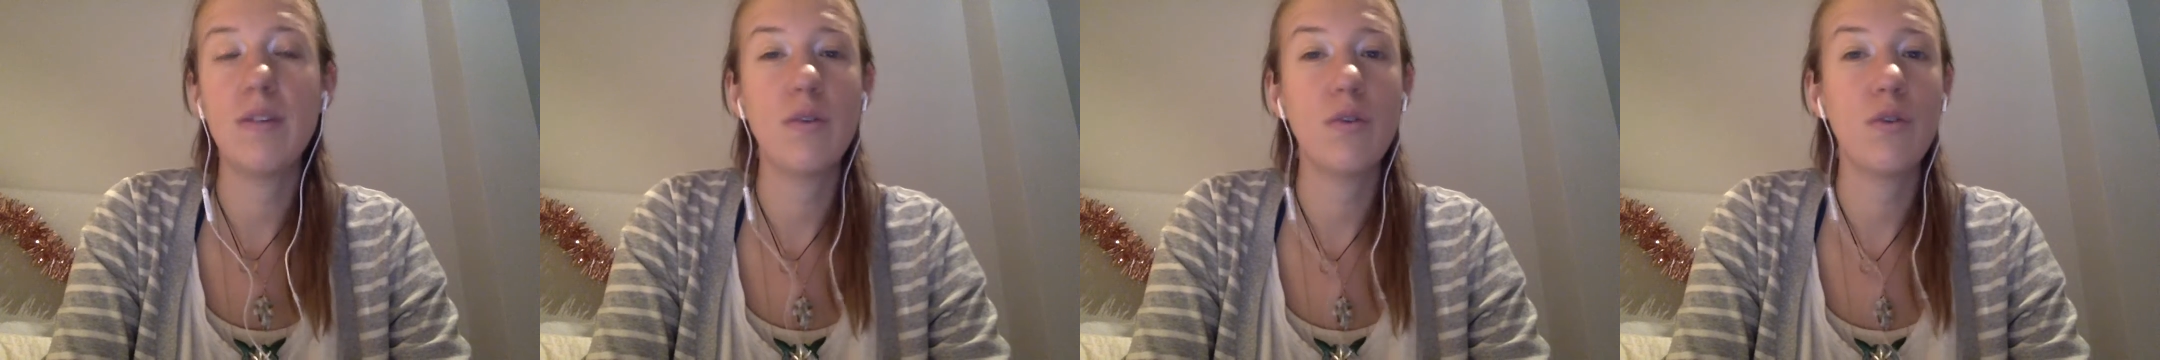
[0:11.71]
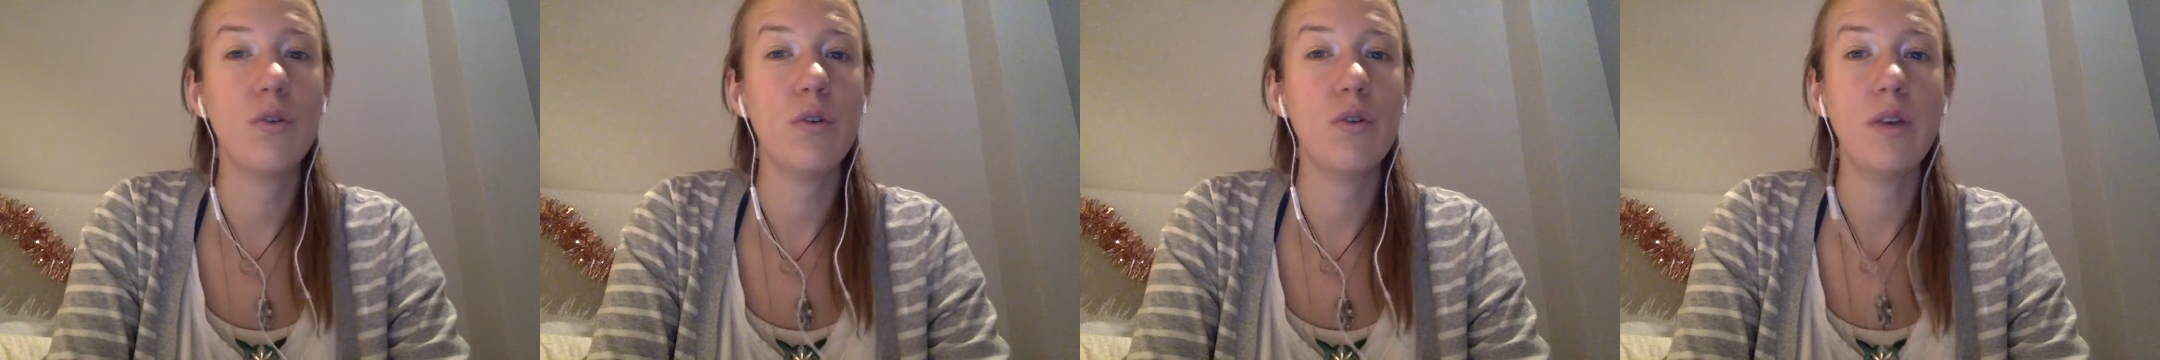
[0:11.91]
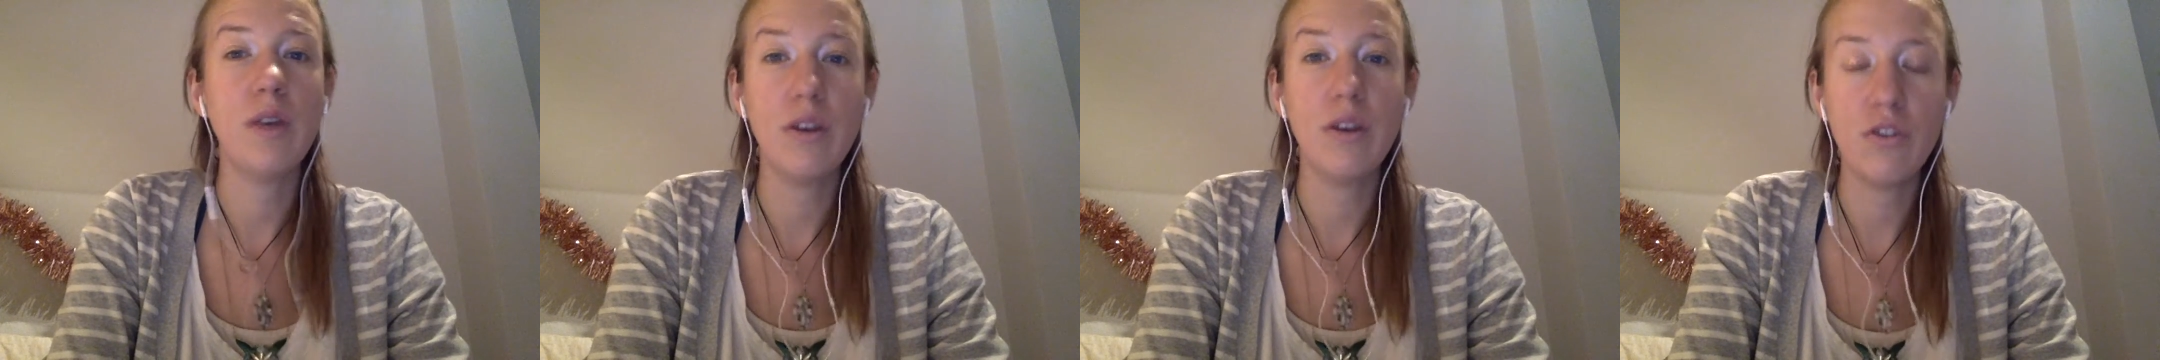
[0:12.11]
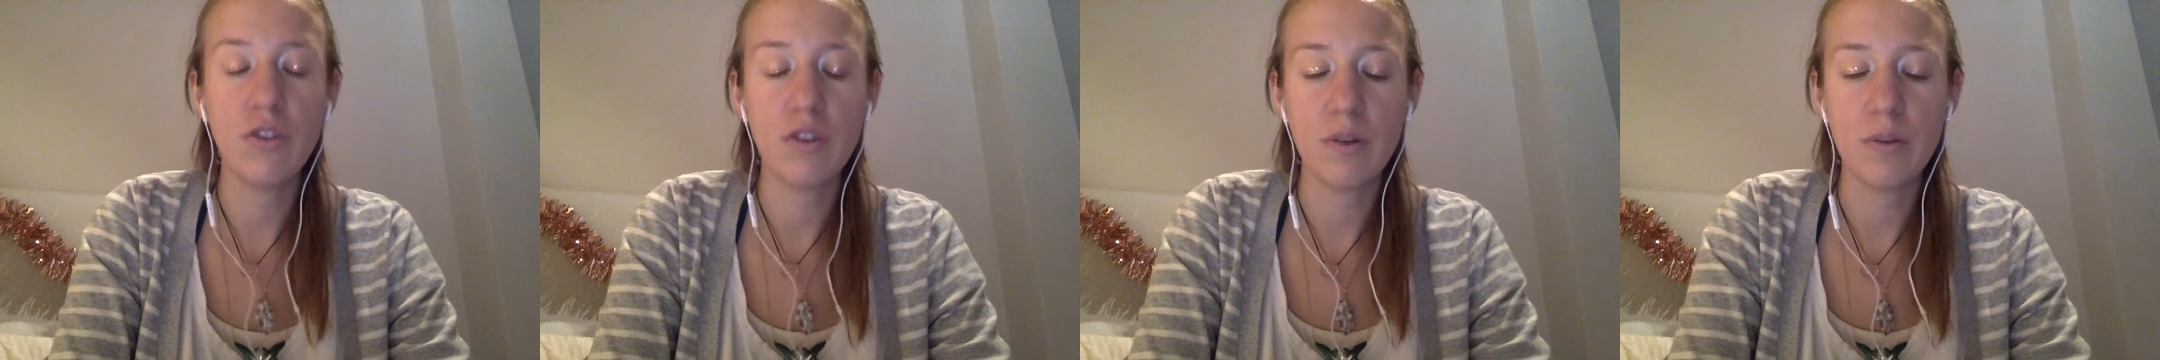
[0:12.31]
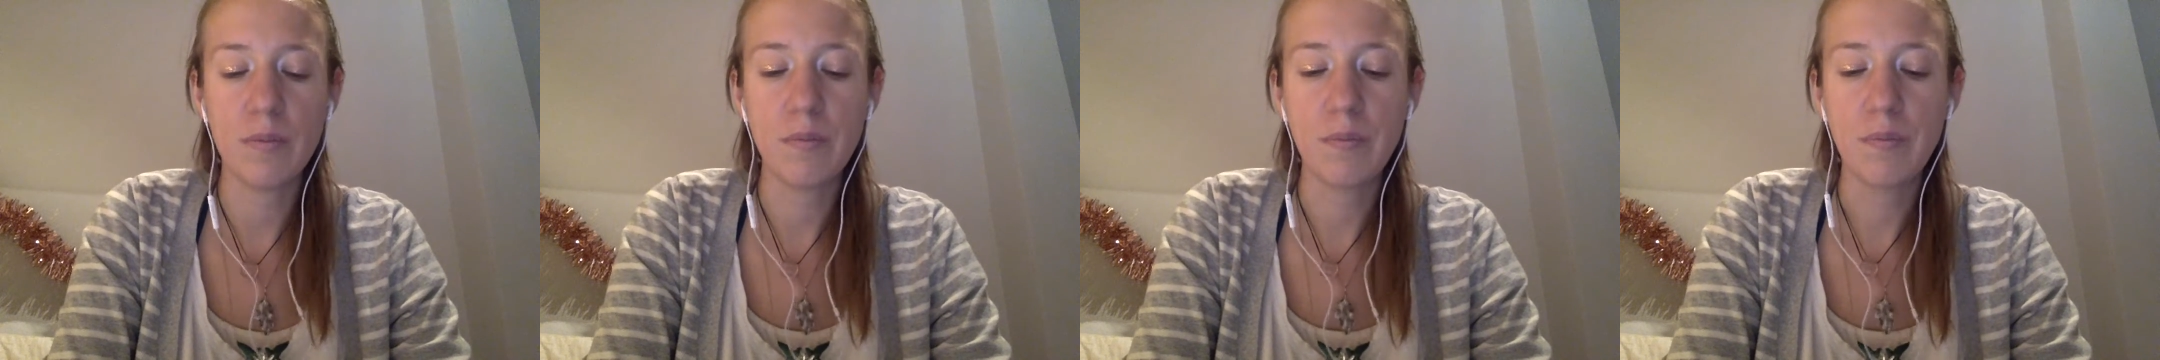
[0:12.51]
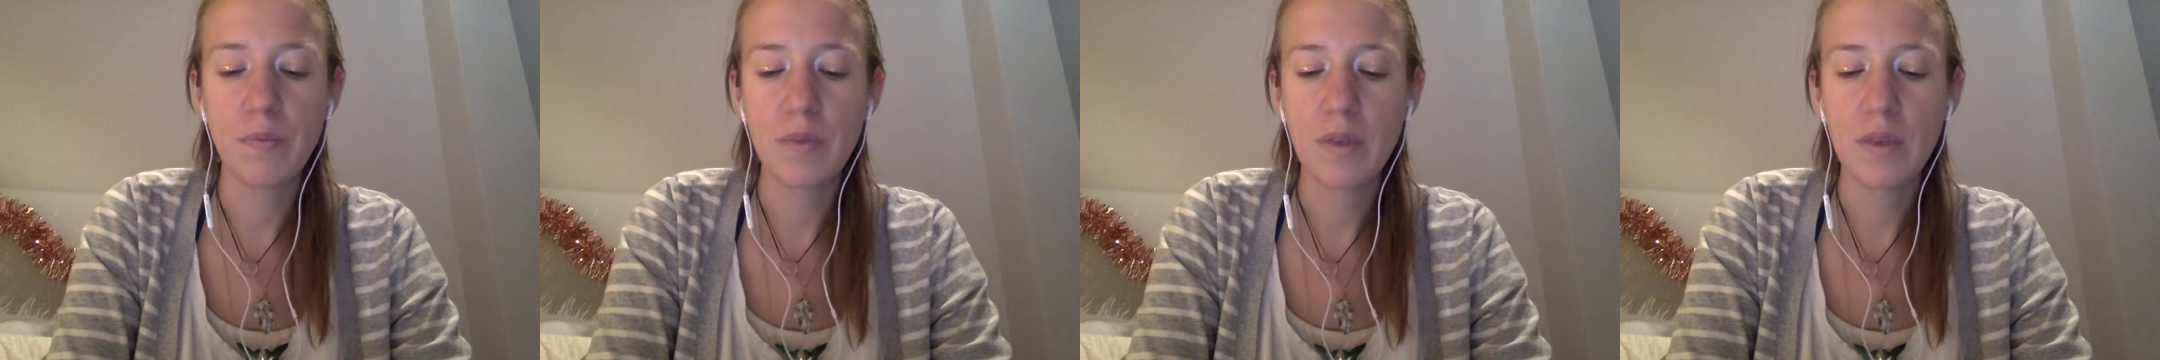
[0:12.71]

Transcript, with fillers: of creation.